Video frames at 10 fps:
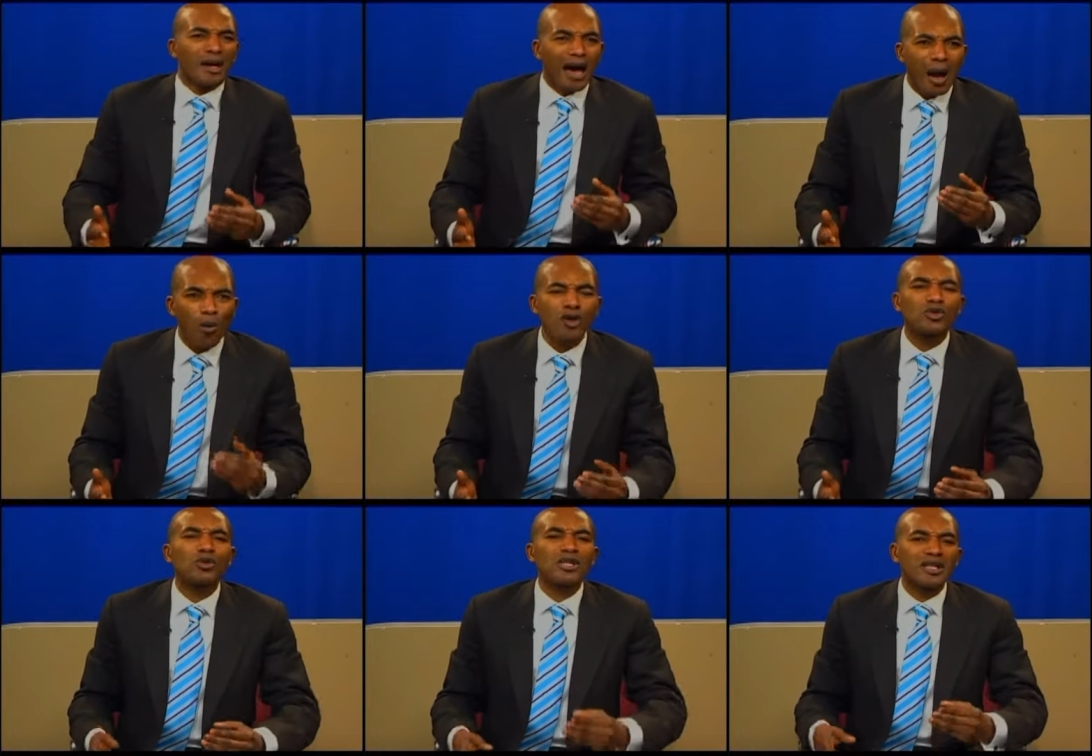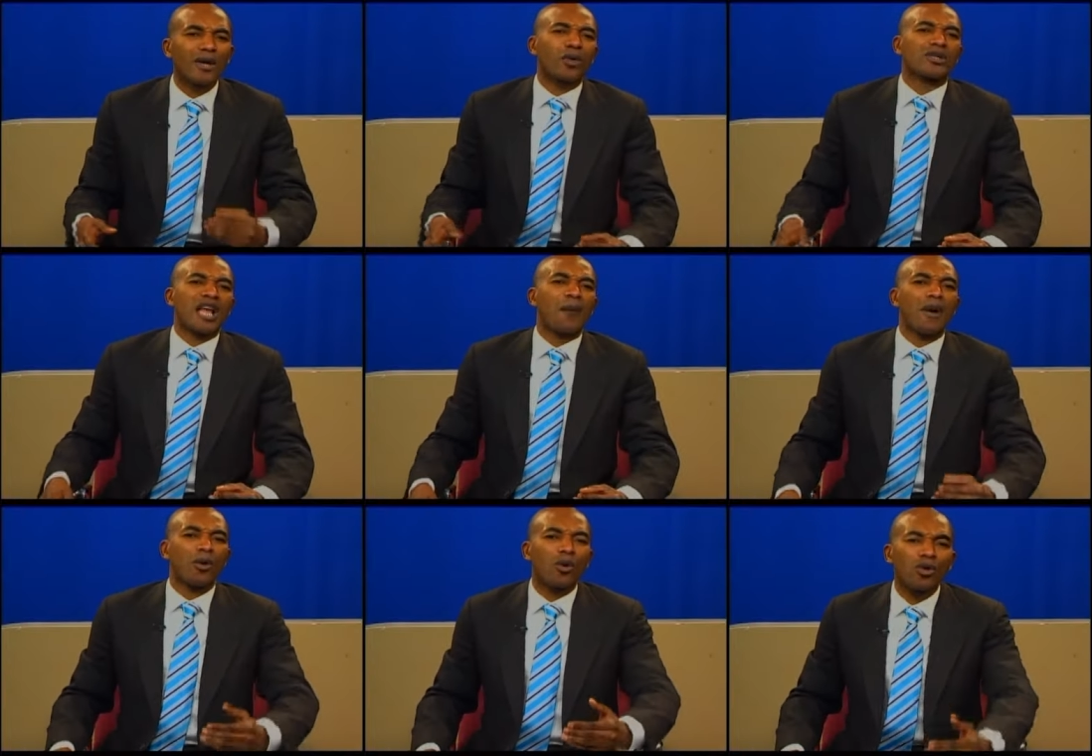I want you to take your time
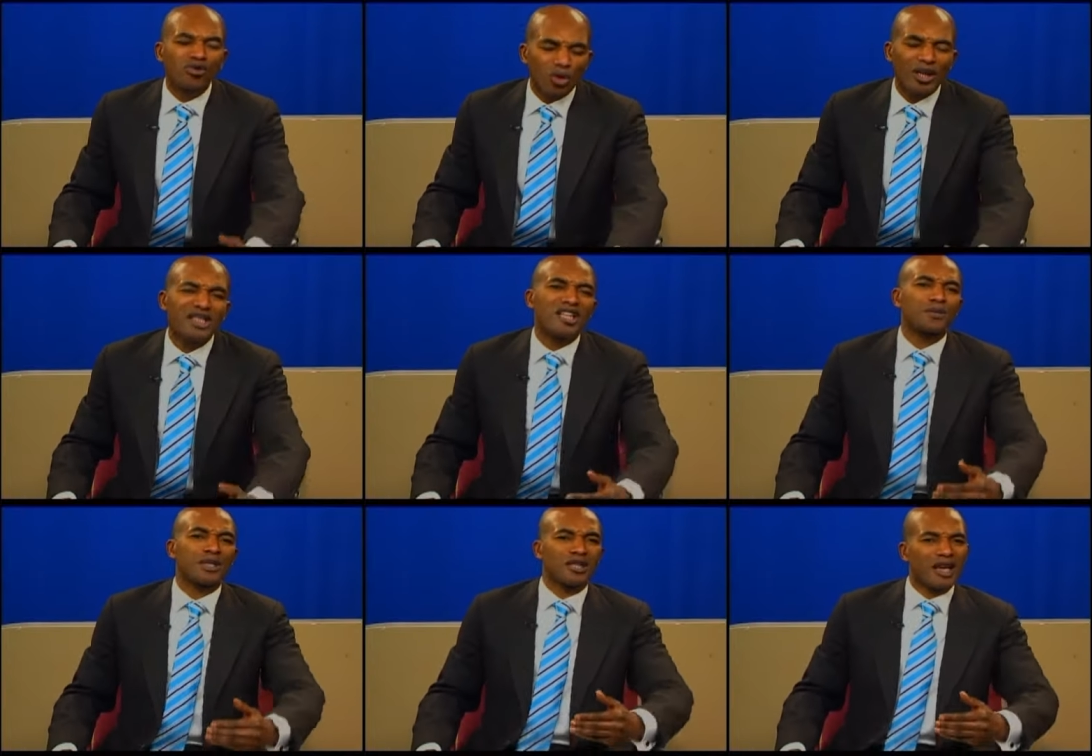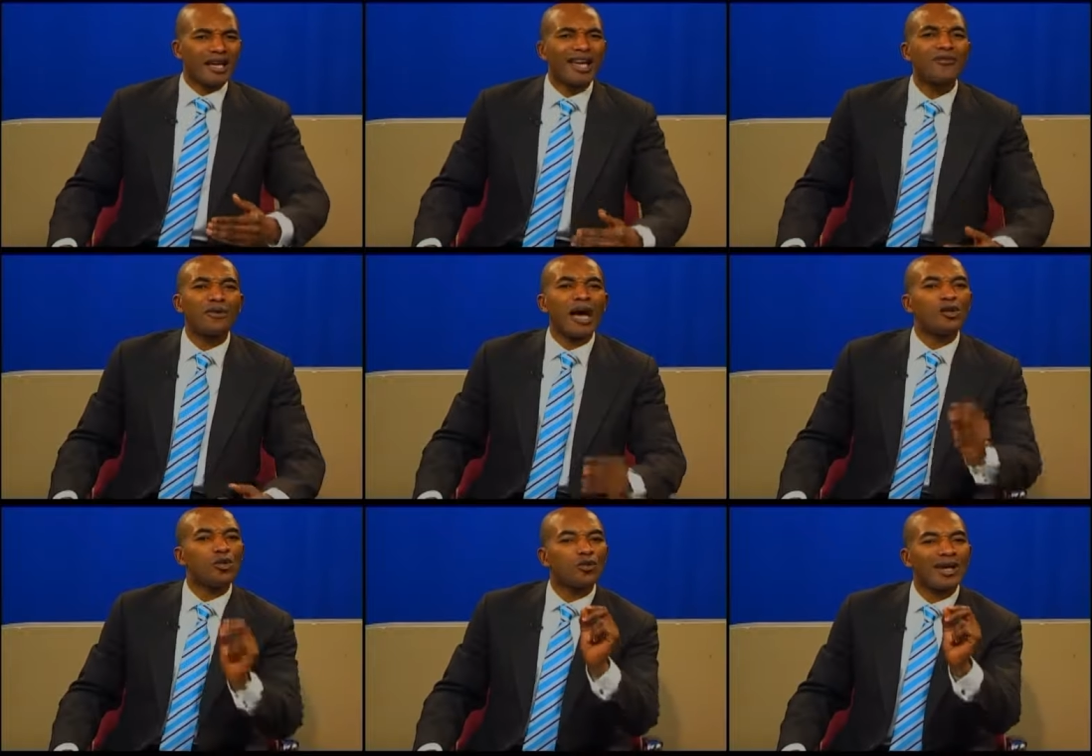and go through all the scriptures that I gave you,
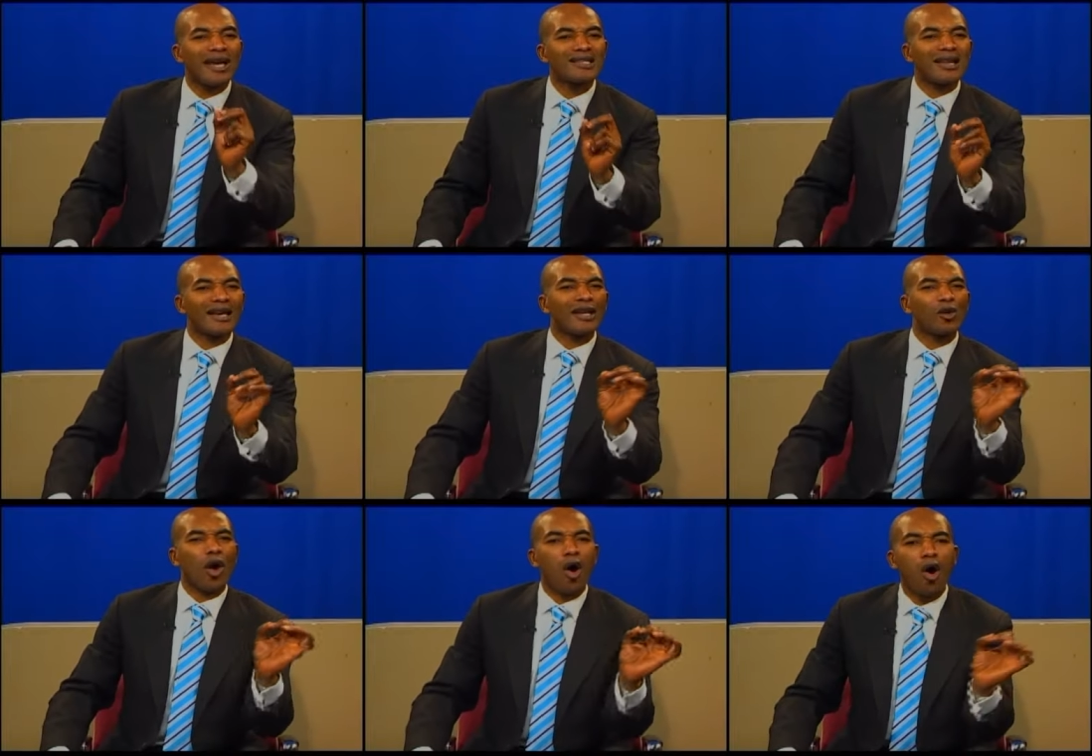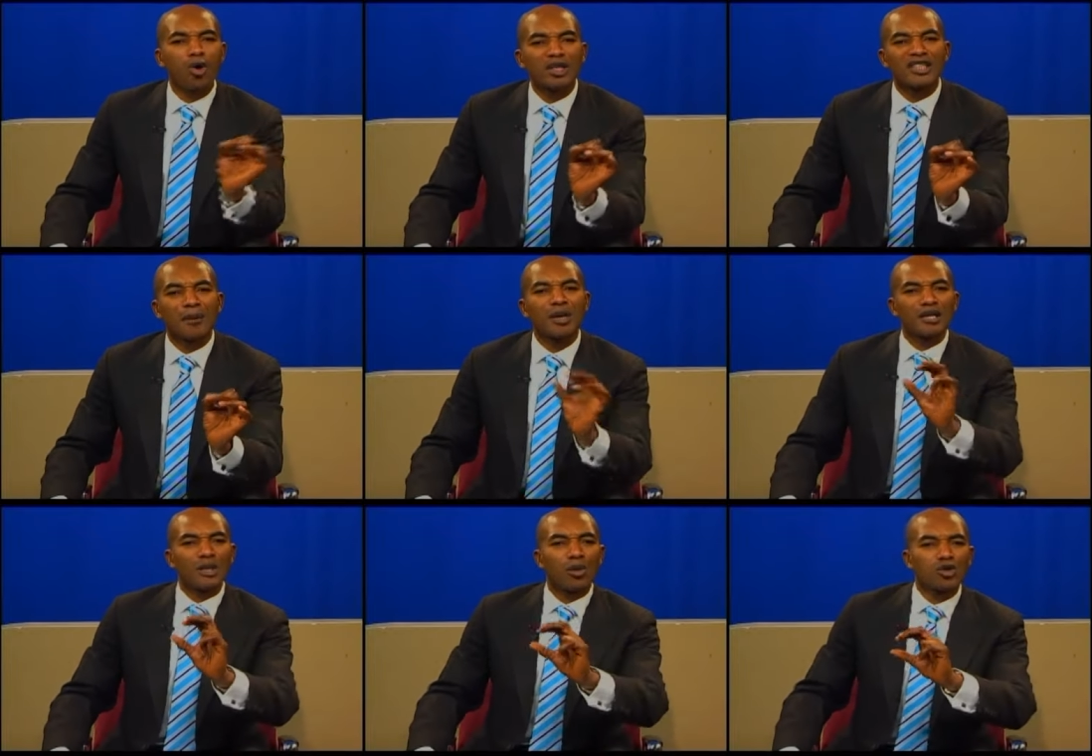and you realize that in all of them,
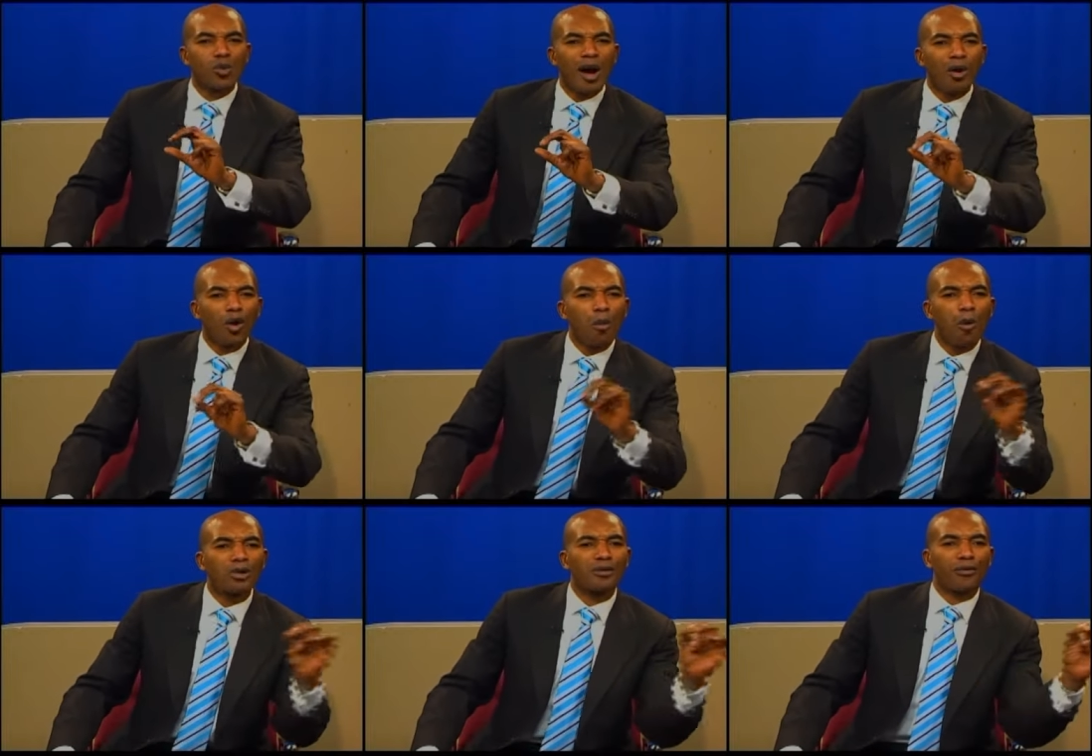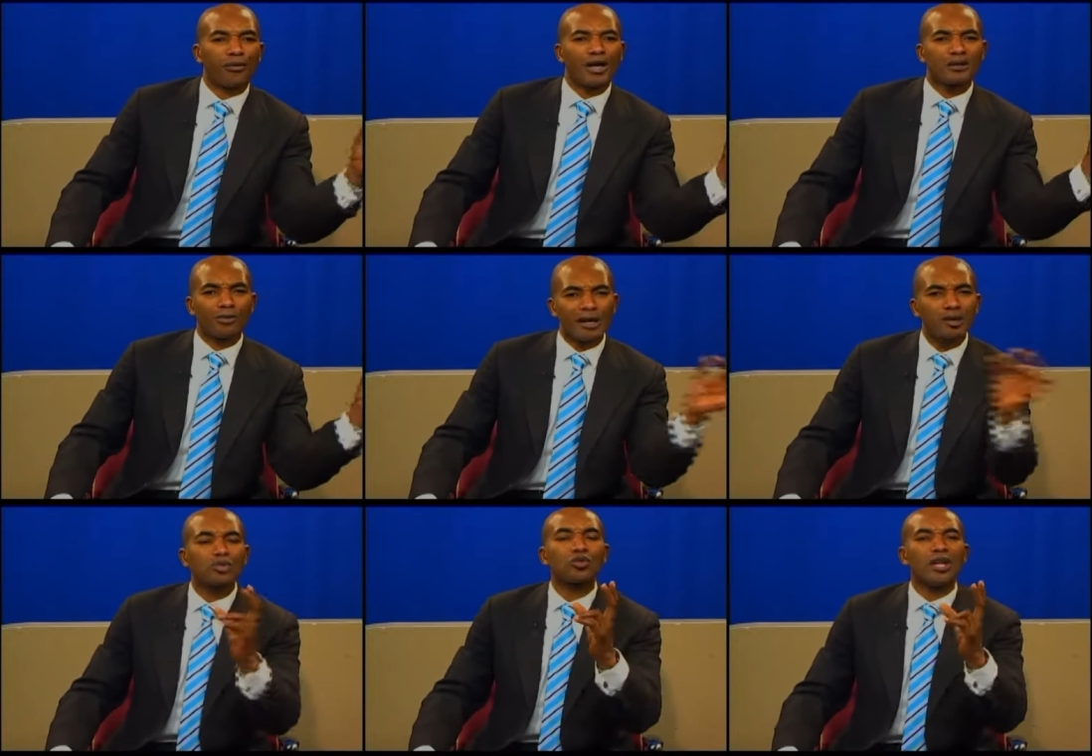there was one common thread
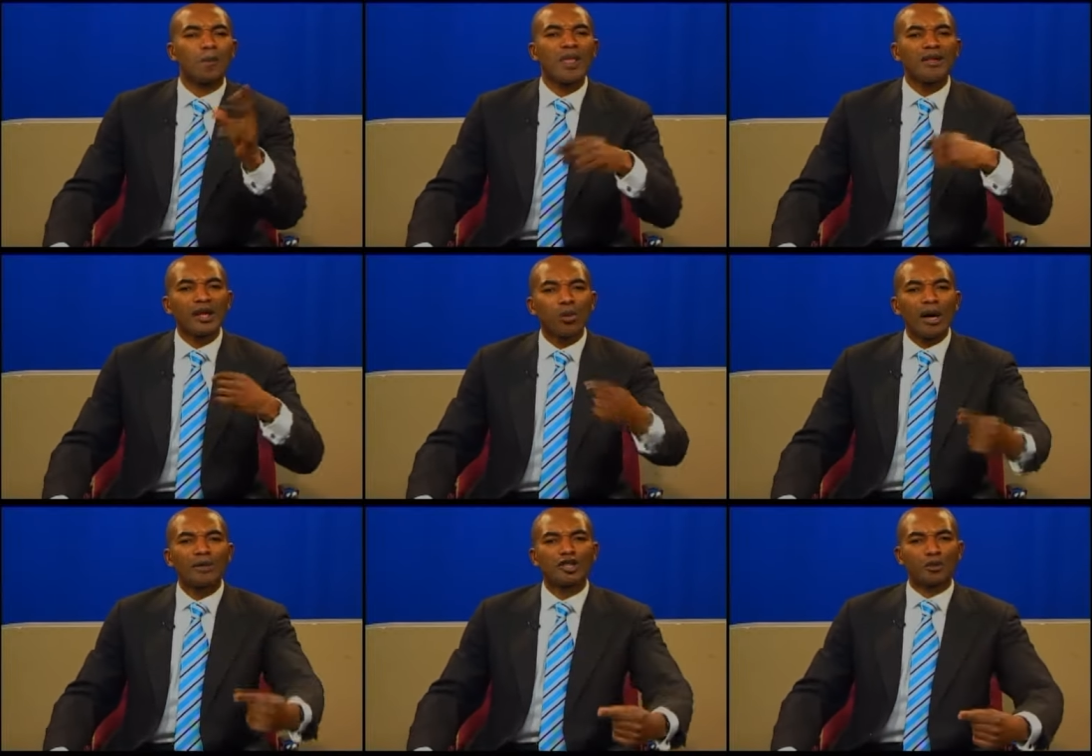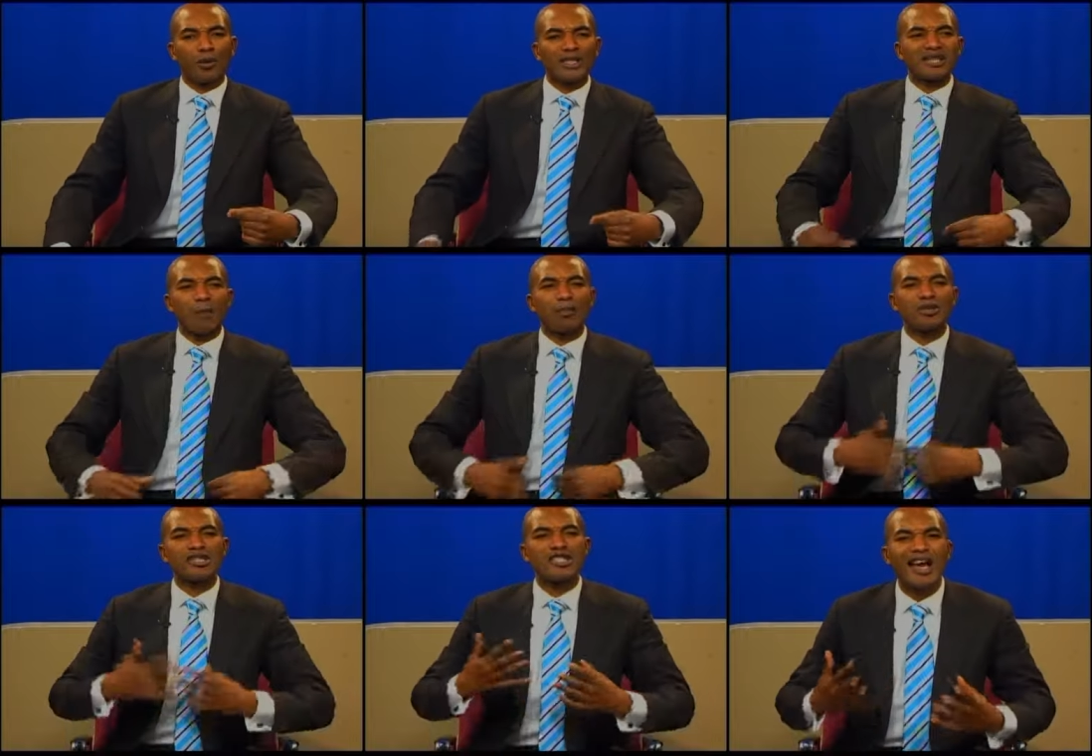running through them. They were spirits that
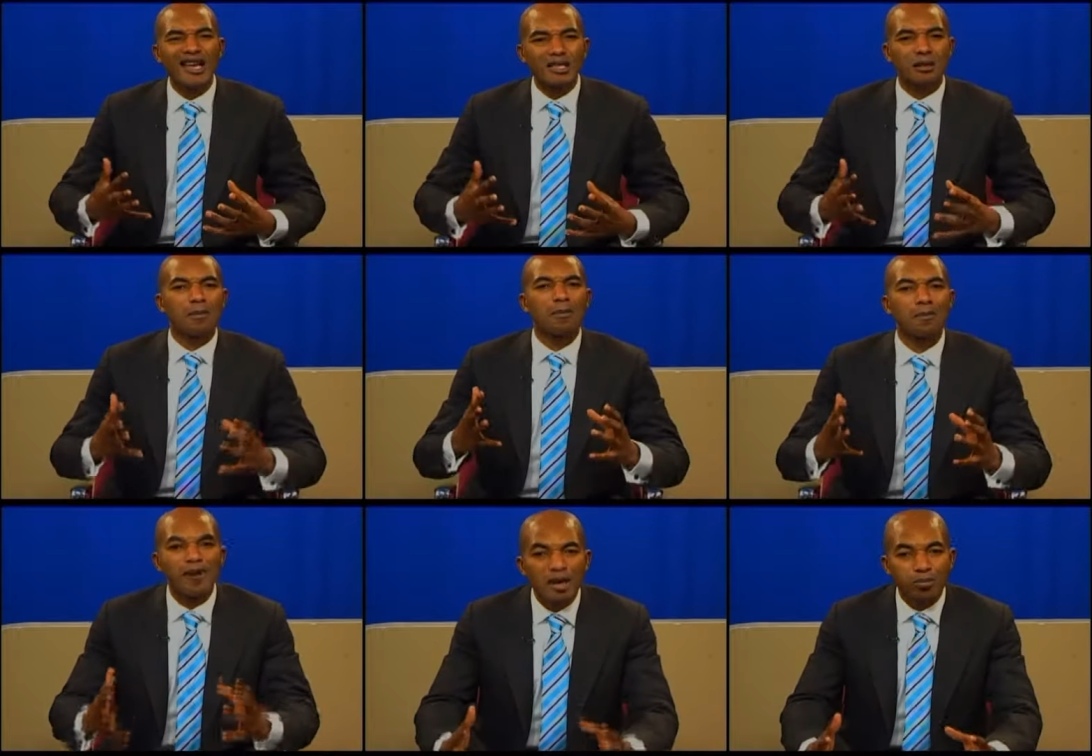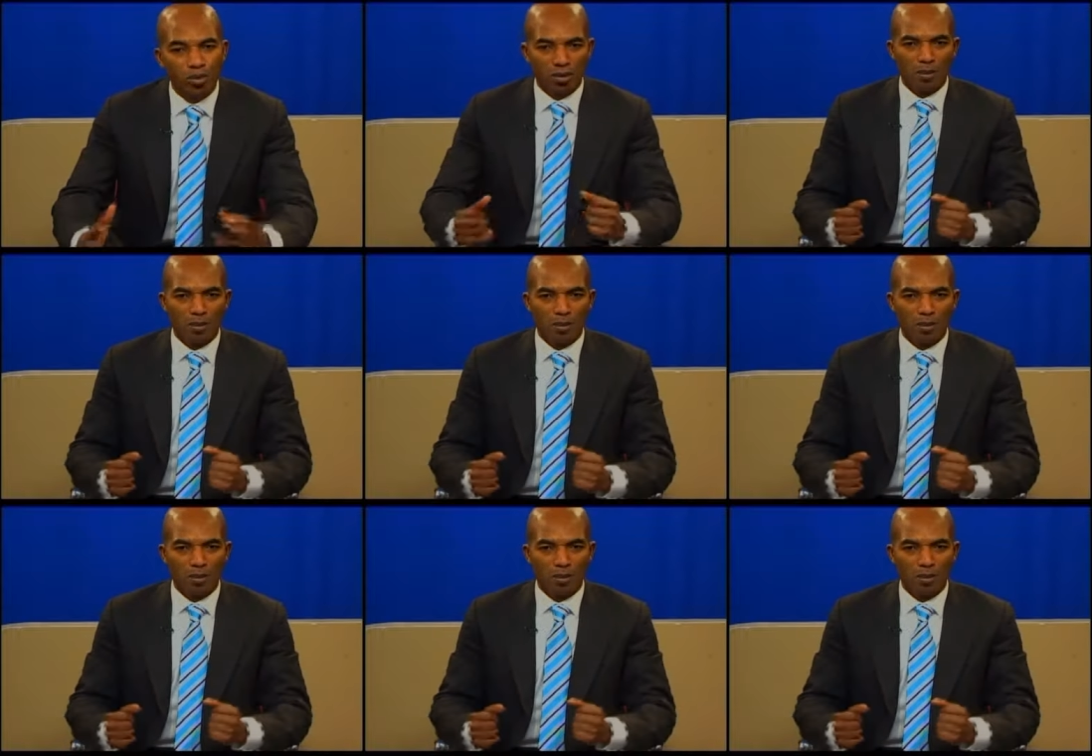possessed people